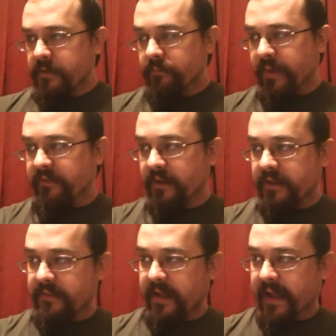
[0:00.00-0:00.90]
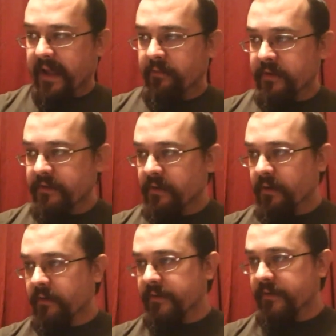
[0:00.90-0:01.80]
basically, they have
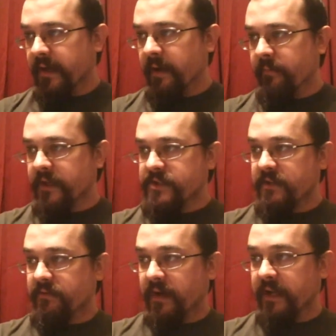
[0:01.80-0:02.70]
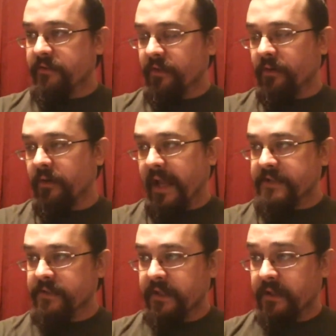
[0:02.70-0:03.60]
until the time that she finds her
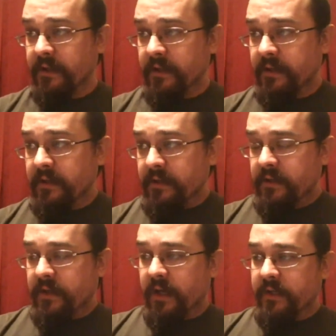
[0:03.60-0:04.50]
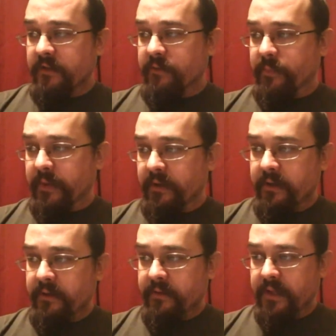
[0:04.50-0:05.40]
hatchling to
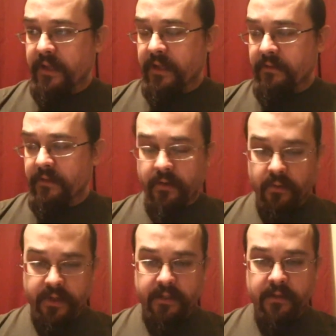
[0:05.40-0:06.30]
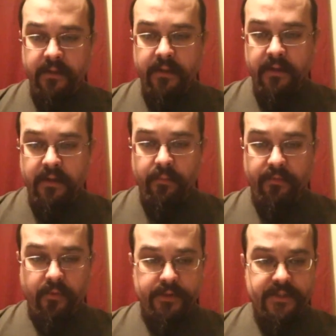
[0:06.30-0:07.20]
spend the coin
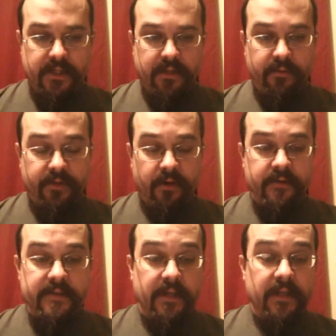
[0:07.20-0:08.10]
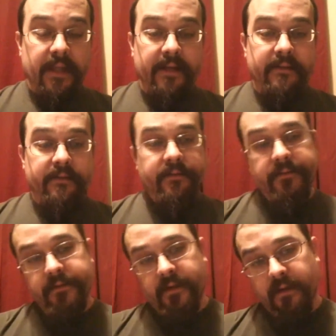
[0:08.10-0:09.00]
before she returns to collect
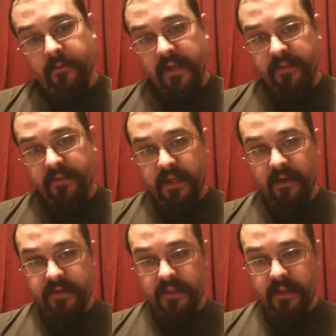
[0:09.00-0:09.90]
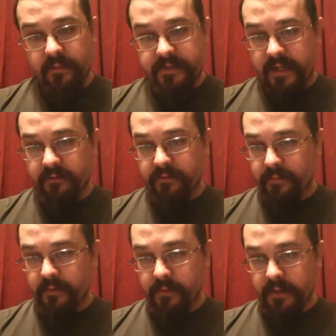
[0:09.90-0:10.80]
anything and everything that was taken from
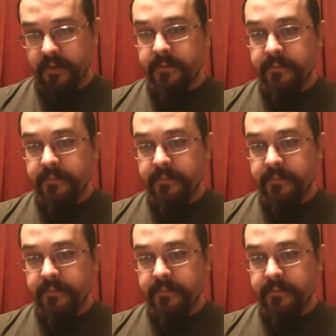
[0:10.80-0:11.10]
her hoard.